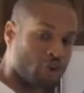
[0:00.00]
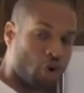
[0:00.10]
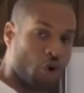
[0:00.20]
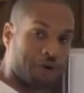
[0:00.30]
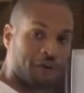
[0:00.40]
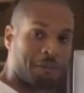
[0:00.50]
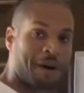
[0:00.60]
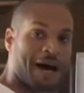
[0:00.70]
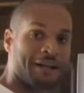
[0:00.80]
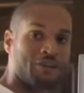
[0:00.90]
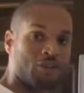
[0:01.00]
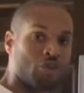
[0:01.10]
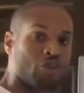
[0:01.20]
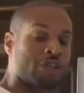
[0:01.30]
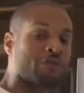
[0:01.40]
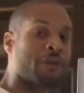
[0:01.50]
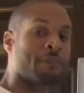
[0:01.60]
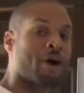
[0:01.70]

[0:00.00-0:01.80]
correspond to different